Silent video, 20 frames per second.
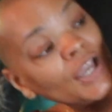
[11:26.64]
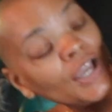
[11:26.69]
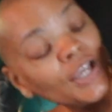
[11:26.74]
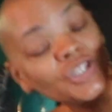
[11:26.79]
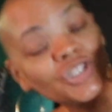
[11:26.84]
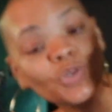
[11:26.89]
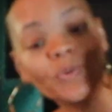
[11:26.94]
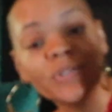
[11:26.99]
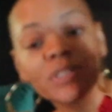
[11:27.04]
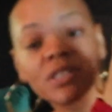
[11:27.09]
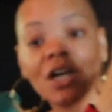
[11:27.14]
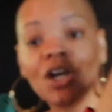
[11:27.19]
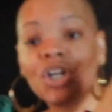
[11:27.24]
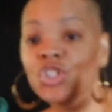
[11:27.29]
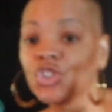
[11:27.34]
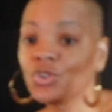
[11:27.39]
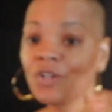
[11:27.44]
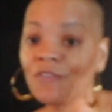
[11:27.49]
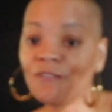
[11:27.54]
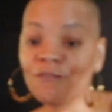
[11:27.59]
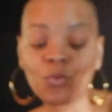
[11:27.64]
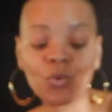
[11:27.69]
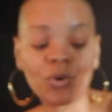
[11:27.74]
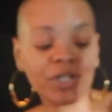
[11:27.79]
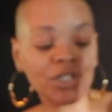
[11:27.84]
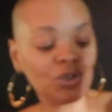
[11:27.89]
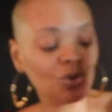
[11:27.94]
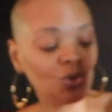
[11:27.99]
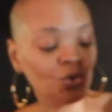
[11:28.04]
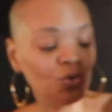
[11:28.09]
So it's
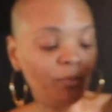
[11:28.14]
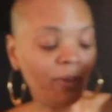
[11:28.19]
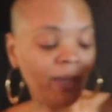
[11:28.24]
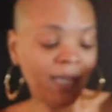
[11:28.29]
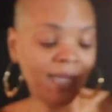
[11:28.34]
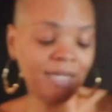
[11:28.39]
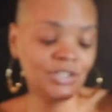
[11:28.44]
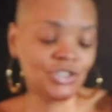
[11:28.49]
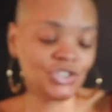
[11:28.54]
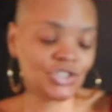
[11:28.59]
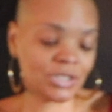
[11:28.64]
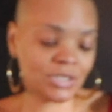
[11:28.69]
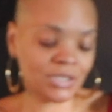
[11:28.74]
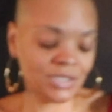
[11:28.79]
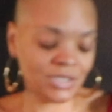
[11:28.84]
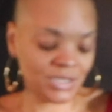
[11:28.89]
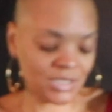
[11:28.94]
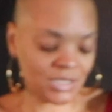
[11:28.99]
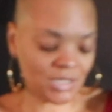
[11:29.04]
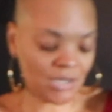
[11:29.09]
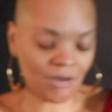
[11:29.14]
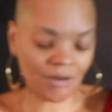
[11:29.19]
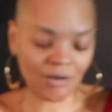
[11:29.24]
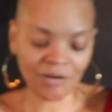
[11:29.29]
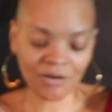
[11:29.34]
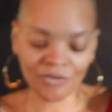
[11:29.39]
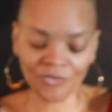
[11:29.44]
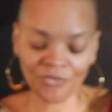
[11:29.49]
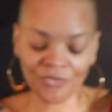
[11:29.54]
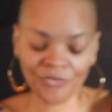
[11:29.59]
142 pages
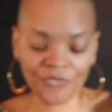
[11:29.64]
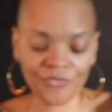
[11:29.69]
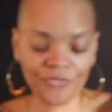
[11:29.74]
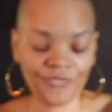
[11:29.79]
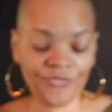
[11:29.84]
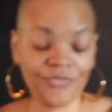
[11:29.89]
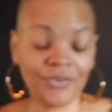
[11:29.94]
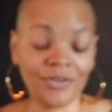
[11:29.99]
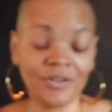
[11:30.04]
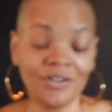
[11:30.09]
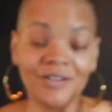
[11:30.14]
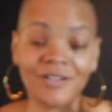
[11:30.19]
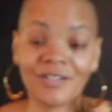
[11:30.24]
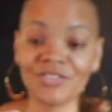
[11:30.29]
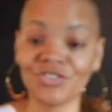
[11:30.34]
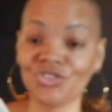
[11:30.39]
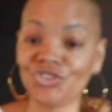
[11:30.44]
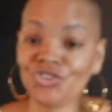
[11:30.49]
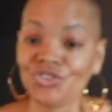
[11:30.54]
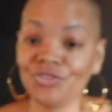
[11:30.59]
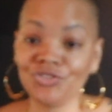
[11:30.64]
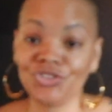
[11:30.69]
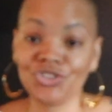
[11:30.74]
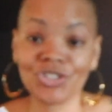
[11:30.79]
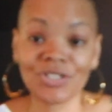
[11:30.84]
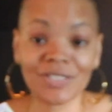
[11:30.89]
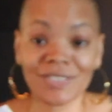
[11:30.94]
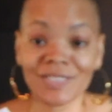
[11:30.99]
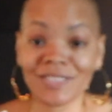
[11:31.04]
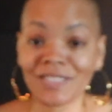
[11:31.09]
of
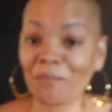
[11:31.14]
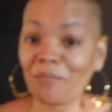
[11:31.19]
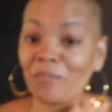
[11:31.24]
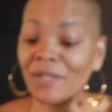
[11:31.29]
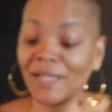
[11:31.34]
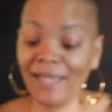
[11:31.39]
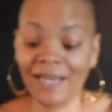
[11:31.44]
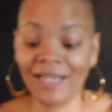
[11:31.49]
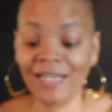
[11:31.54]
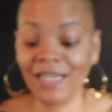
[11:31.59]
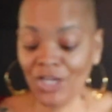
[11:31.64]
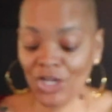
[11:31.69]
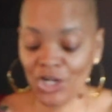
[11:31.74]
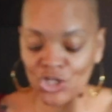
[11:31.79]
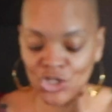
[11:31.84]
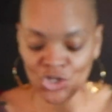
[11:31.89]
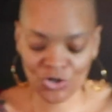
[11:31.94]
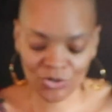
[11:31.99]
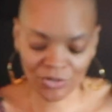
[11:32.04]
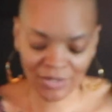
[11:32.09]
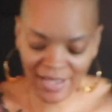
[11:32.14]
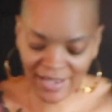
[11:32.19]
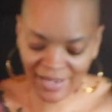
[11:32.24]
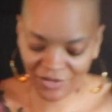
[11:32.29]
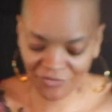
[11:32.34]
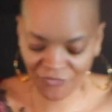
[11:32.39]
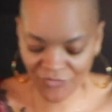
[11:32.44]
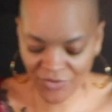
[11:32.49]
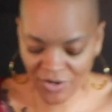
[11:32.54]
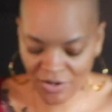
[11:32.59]
just planning your
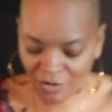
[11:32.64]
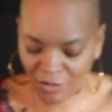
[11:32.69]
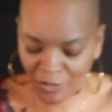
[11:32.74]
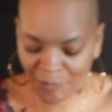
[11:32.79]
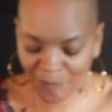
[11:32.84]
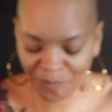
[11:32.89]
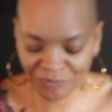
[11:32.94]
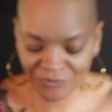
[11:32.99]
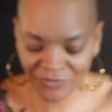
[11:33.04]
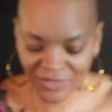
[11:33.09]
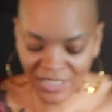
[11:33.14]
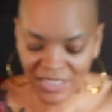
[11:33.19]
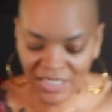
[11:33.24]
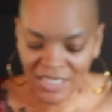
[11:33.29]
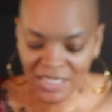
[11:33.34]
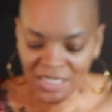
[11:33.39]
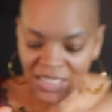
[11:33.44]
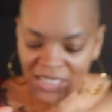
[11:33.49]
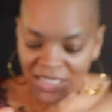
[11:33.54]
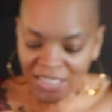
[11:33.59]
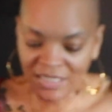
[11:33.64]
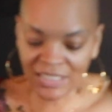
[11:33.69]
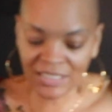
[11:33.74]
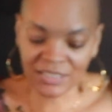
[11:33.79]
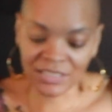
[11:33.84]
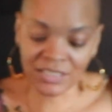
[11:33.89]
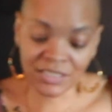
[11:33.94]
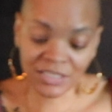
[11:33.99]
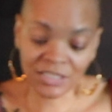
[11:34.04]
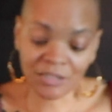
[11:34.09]
life.
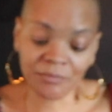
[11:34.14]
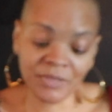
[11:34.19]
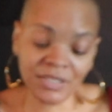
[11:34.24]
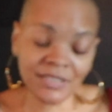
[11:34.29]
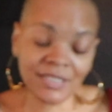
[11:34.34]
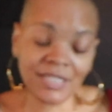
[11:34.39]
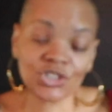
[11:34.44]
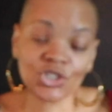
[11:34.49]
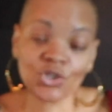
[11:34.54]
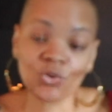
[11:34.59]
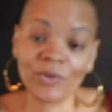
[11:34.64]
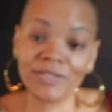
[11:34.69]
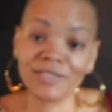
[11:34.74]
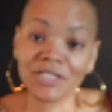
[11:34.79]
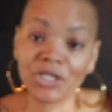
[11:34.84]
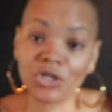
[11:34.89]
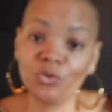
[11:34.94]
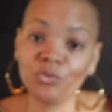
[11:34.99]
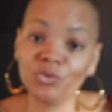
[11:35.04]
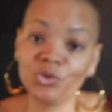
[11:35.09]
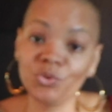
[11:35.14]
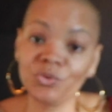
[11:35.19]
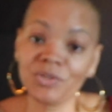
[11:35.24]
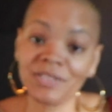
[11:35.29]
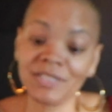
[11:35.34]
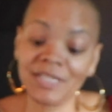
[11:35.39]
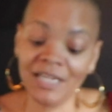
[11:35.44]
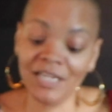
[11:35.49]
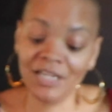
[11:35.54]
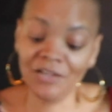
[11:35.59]
This is something that's going to help you
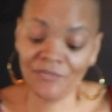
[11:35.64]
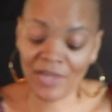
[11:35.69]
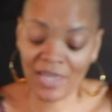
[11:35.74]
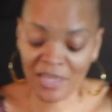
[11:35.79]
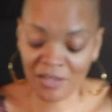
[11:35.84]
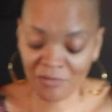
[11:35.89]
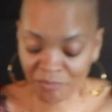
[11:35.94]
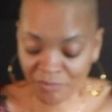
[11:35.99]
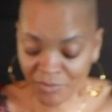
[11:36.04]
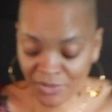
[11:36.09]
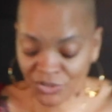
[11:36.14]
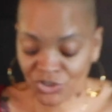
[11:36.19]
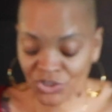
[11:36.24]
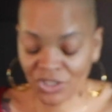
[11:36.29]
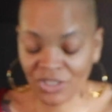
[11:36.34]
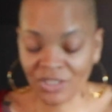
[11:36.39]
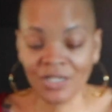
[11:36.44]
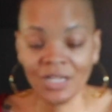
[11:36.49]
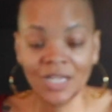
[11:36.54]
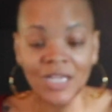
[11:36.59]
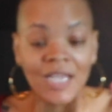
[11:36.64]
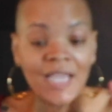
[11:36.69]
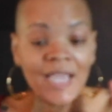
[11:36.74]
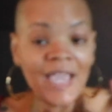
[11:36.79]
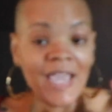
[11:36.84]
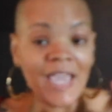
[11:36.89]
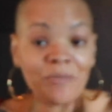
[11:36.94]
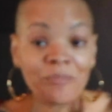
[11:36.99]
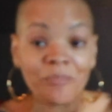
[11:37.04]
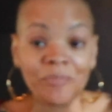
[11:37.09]
save and budget
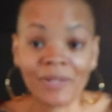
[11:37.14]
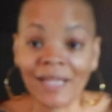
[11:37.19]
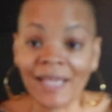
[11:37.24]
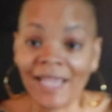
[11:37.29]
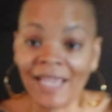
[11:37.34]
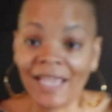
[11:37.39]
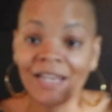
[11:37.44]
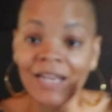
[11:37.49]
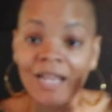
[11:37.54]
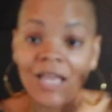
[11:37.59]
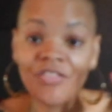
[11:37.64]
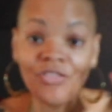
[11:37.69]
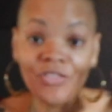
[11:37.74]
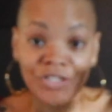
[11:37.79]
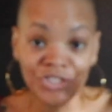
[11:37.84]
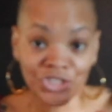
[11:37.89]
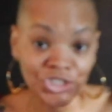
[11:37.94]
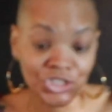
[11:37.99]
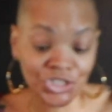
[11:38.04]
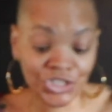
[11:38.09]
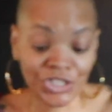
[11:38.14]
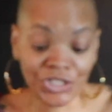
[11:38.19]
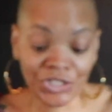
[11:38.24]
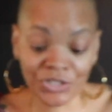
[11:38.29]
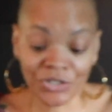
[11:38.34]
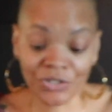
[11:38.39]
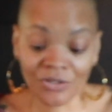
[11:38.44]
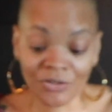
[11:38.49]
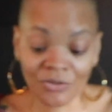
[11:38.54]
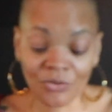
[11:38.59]
and plan this
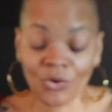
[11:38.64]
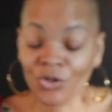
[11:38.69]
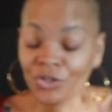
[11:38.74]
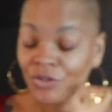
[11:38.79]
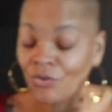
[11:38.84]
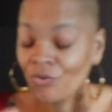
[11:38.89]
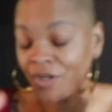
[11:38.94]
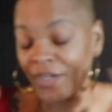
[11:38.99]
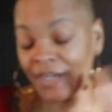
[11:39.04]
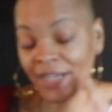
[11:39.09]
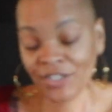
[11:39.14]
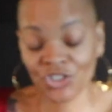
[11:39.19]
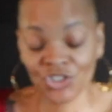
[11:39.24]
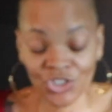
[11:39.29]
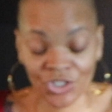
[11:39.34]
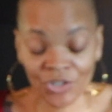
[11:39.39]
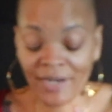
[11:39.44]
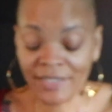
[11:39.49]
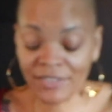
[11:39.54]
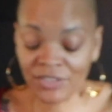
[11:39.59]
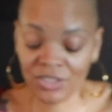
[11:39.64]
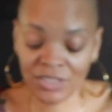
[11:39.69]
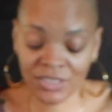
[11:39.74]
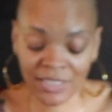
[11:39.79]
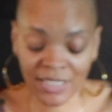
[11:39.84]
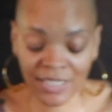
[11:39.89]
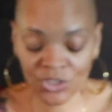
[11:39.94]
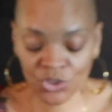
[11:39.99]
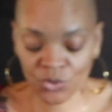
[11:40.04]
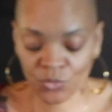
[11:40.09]
year or next year, I should
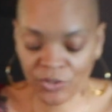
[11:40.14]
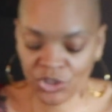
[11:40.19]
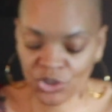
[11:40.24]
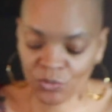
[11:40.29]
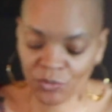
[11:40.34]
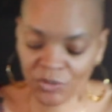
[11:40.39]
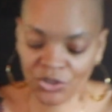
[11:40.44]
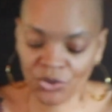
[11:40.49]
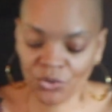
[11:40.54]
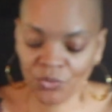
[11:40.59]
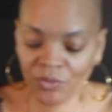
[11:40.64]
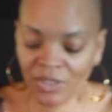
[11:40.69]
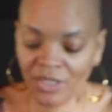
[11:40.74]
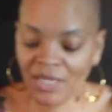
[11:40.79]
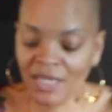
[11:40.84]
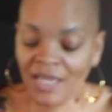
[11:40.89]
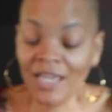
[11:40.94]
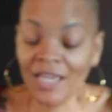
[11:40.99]
say, in 2023.